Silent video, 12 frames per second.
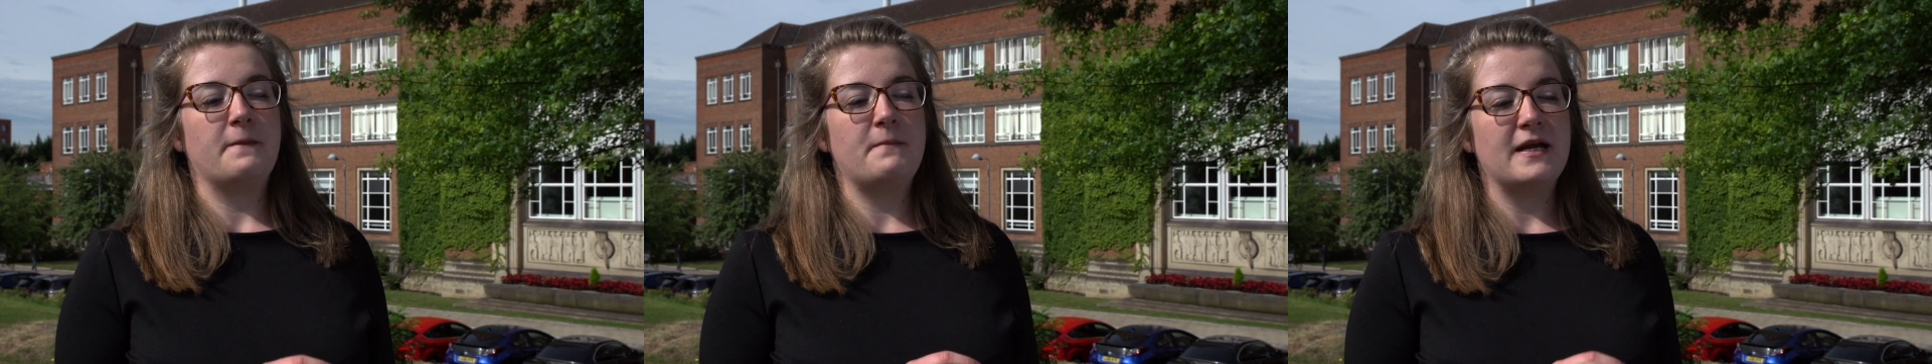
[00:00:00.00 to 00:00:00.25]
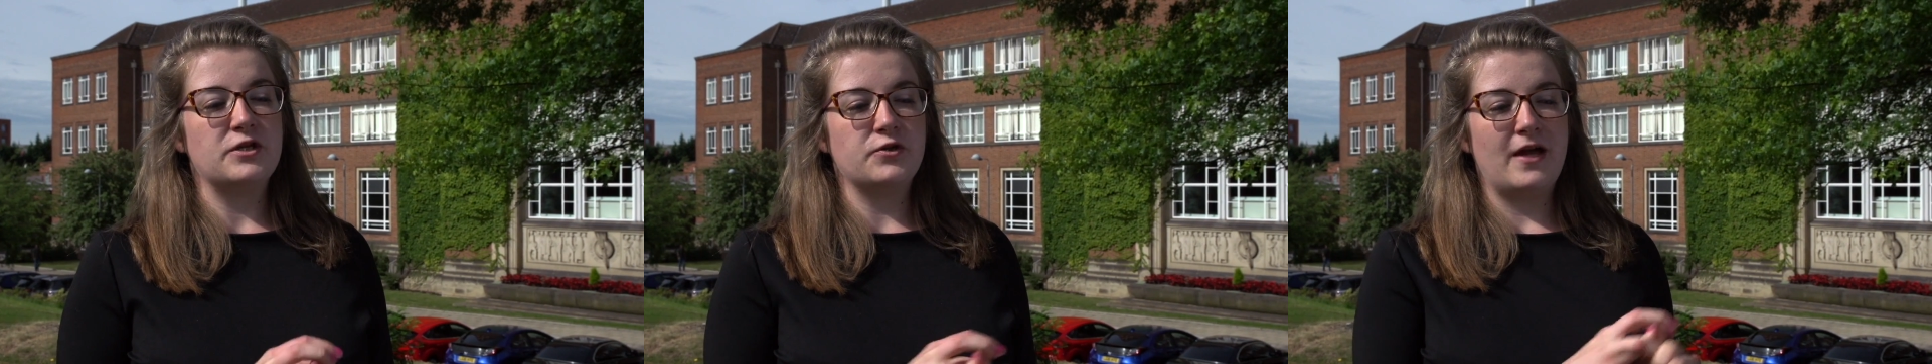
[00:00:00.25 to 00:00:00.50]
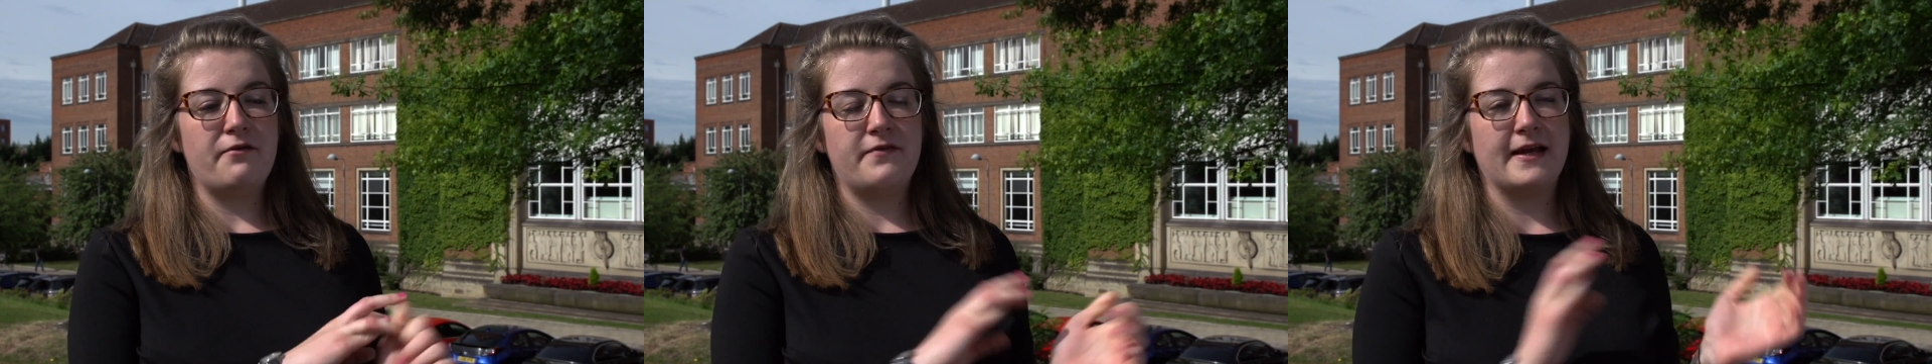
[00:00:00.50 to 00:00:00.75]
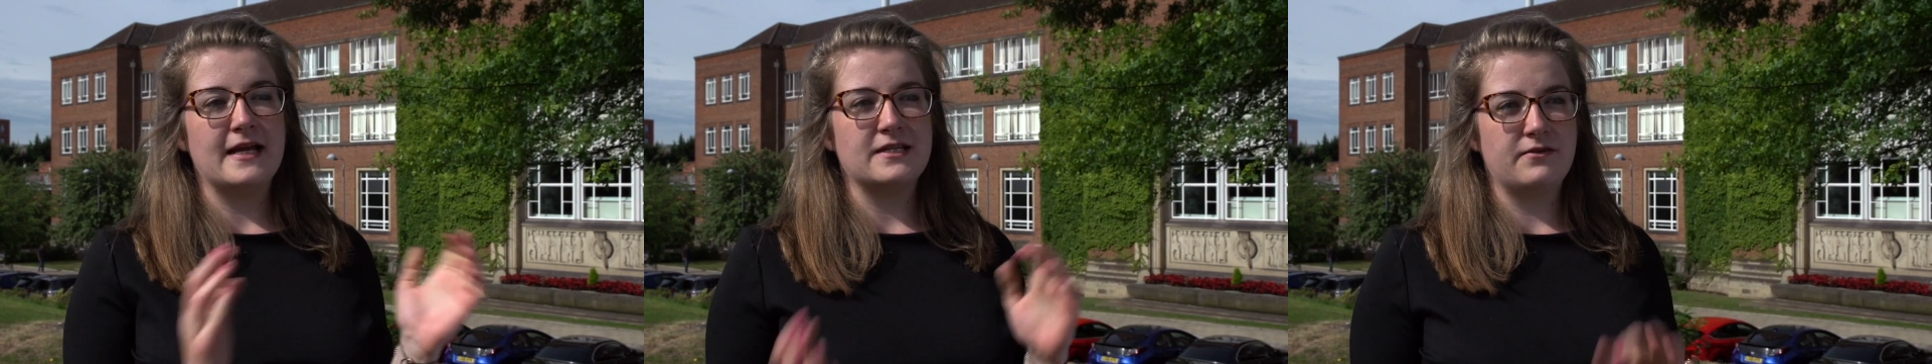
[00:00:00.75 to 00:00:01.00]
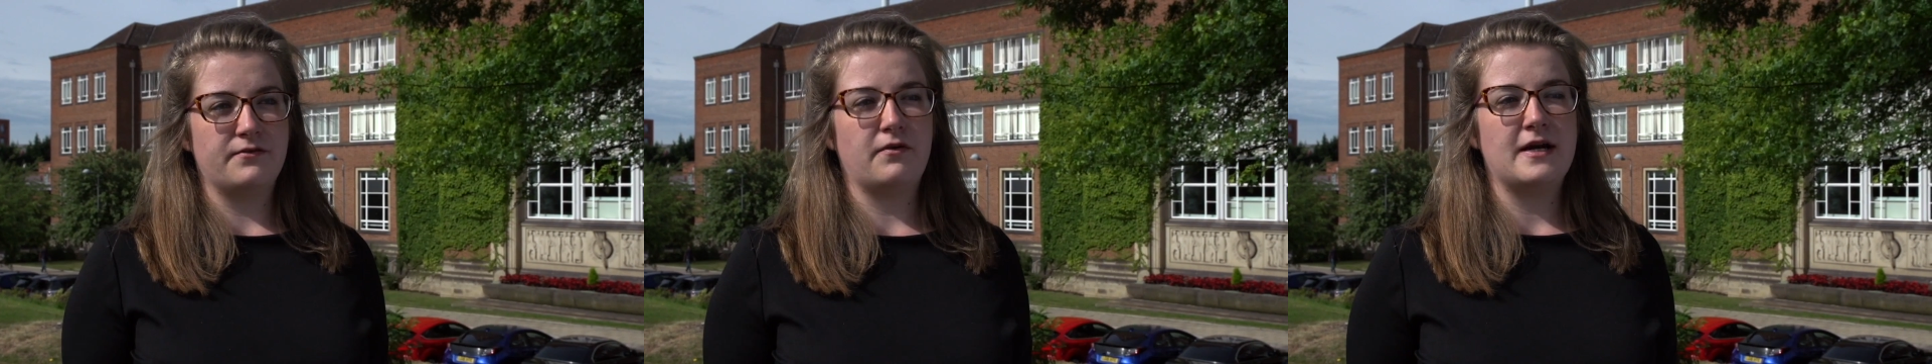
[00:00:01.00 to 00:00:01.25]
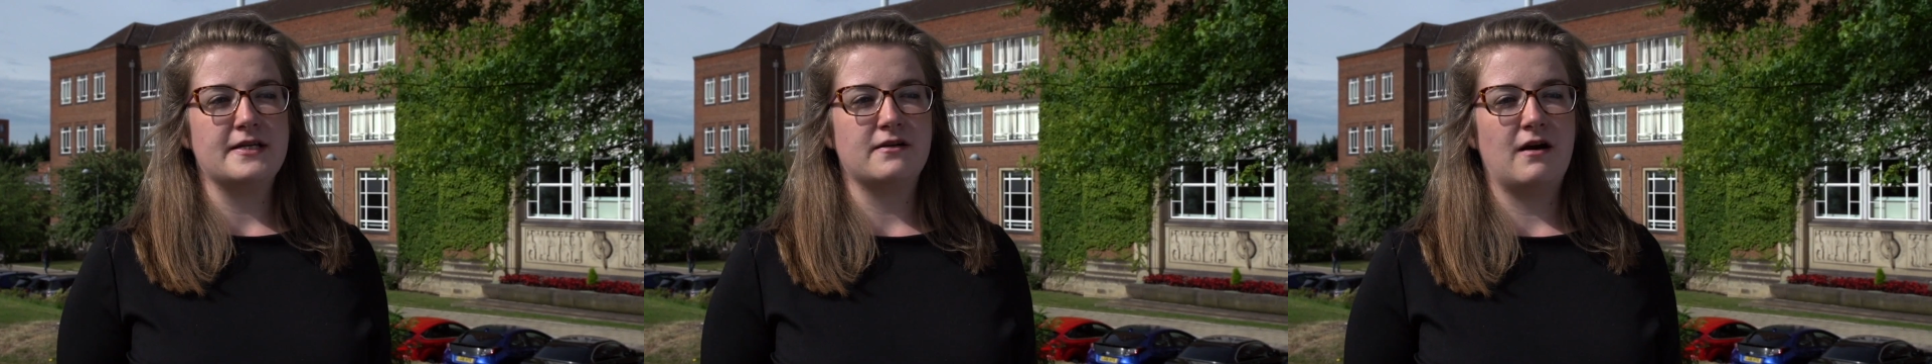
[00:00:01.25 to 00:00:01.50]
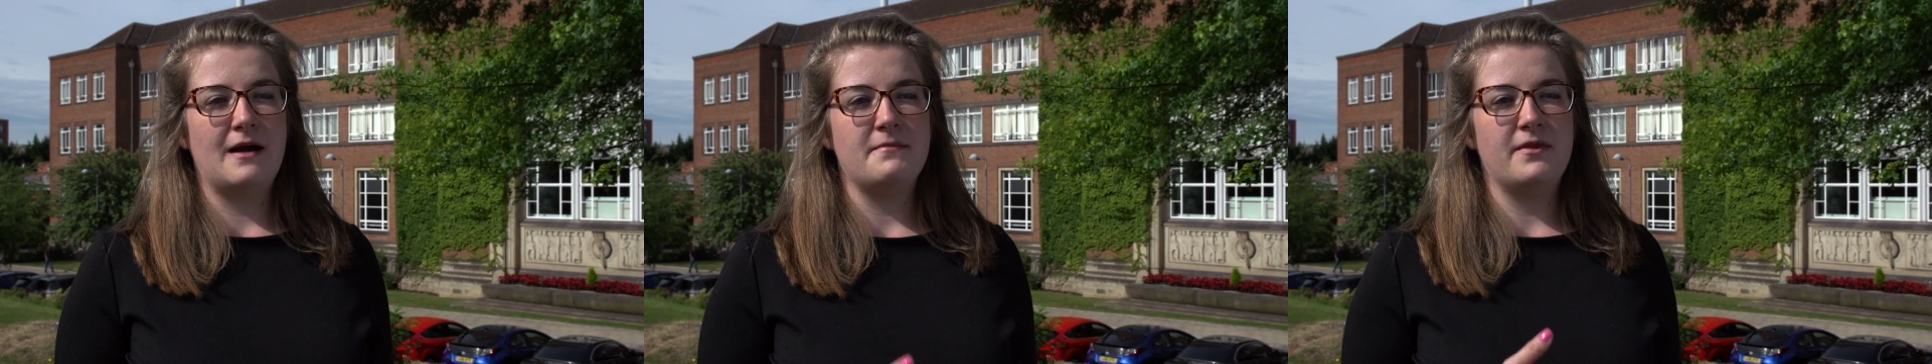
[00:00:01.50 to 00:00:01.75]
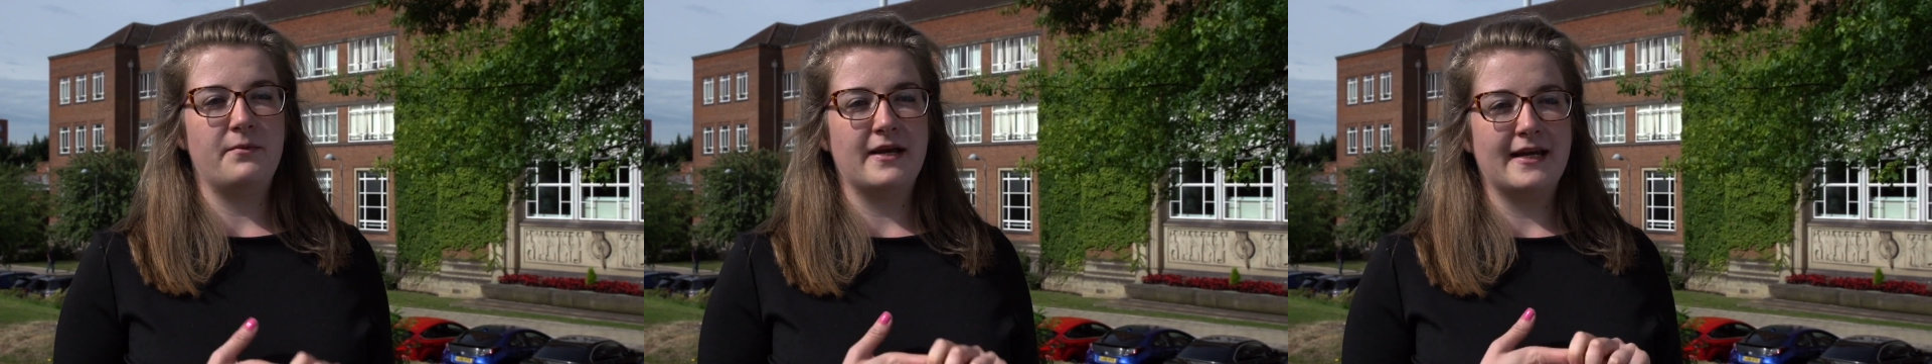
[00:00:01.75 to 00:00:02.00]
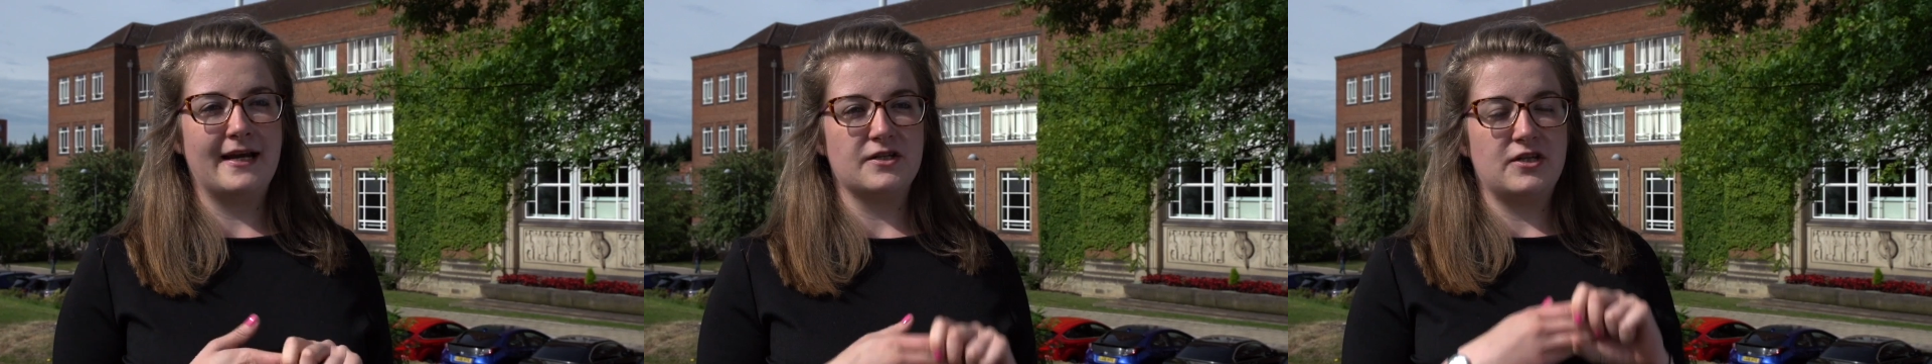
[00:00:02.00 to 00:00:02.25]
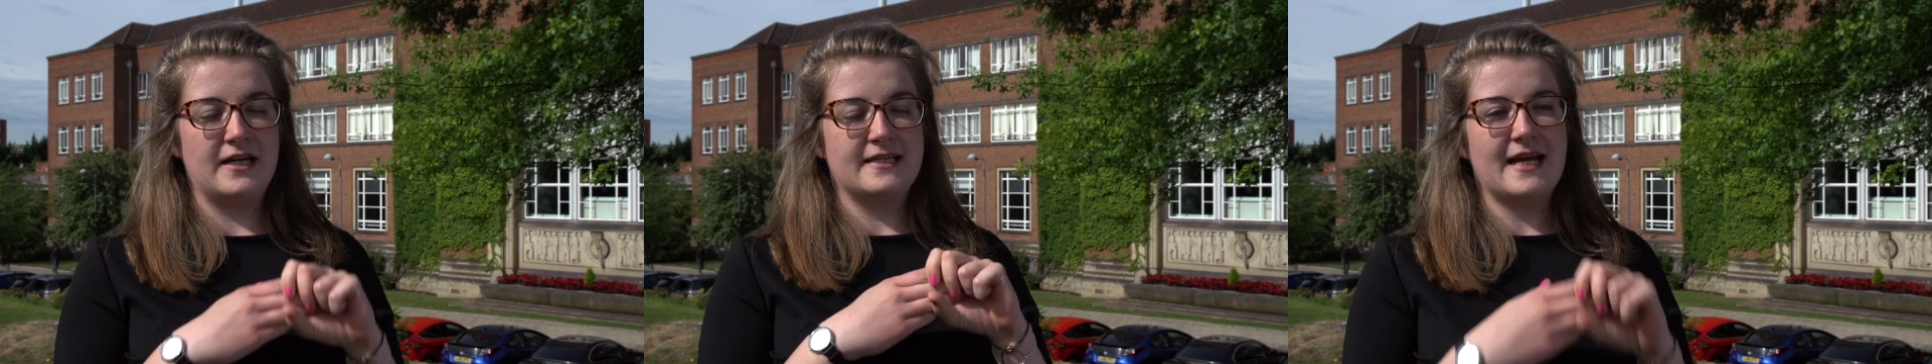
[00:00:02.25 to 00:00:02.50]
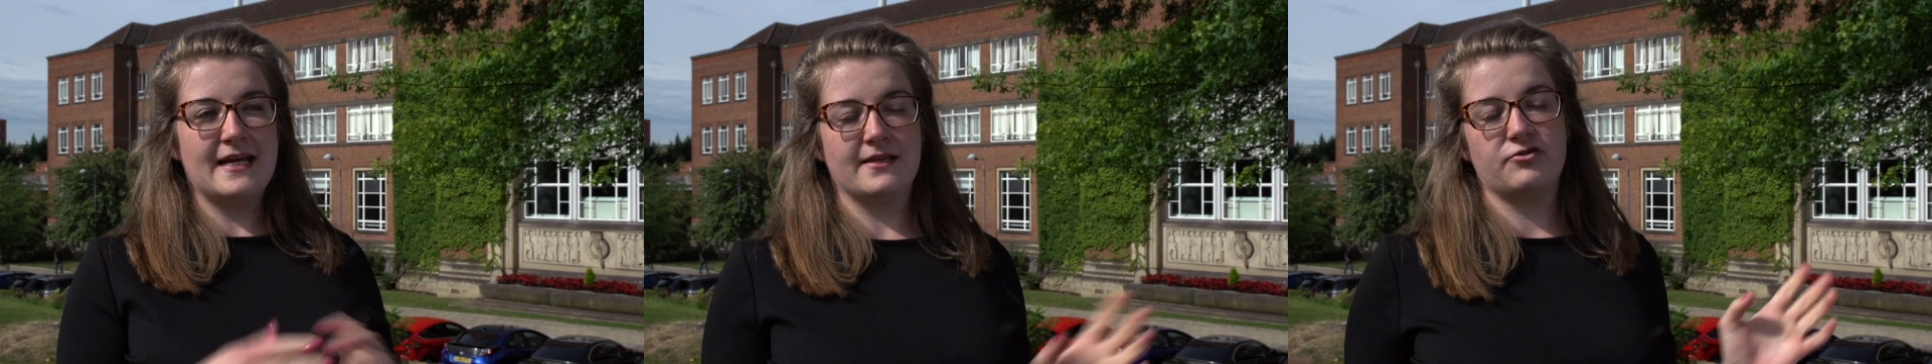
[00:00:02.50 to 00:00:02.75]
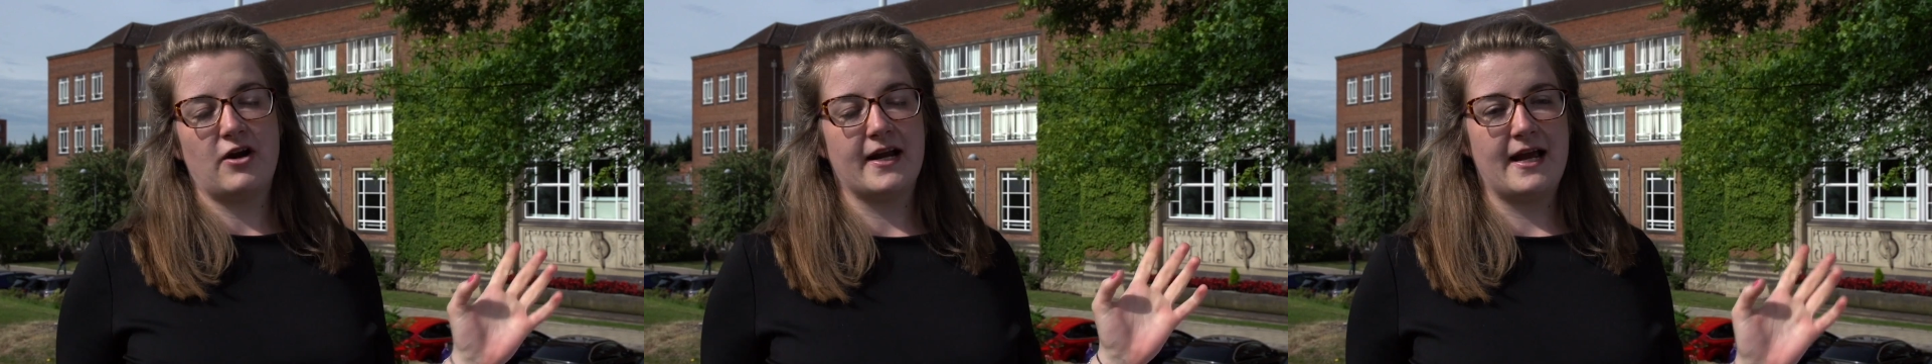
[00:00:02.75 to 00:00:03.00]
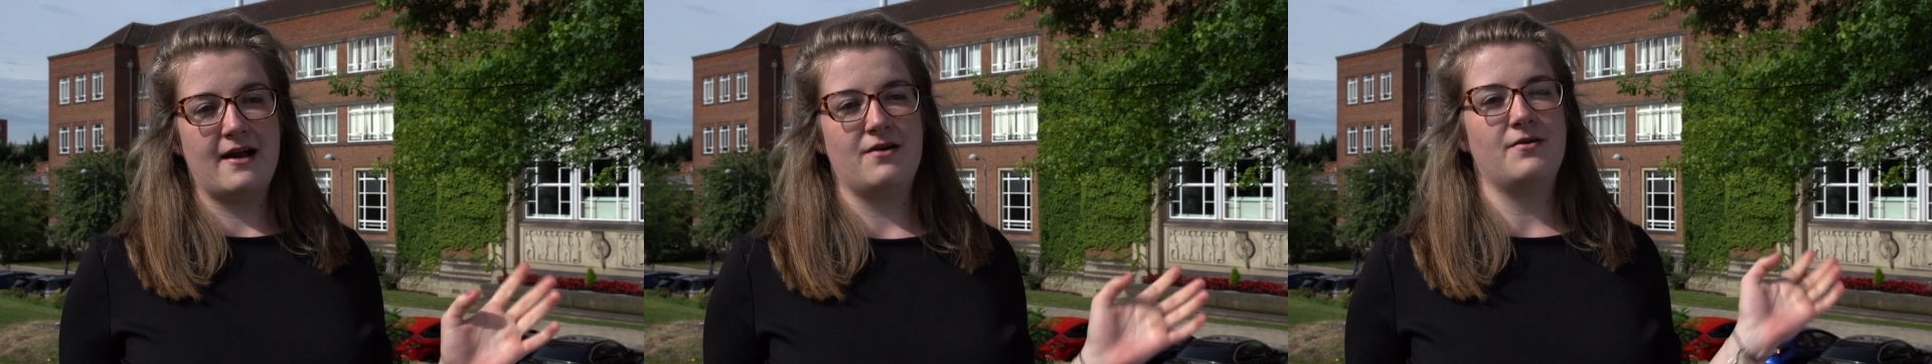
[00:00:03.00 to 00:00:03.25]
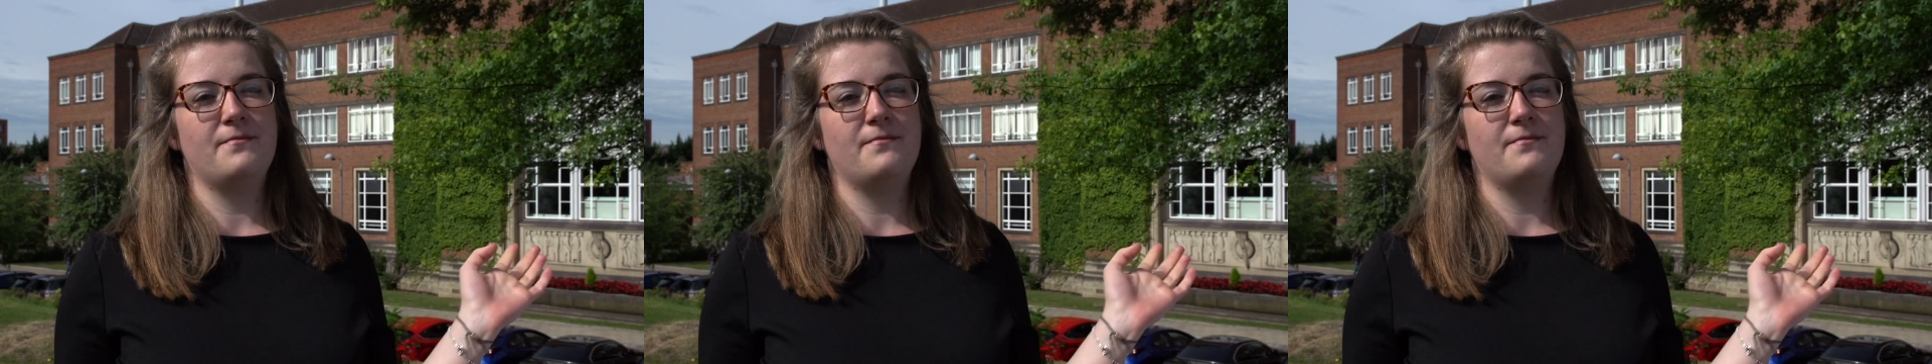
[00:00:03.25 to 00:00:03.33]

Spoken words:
make sure that everything gets there in the right time and that we can actually take the track out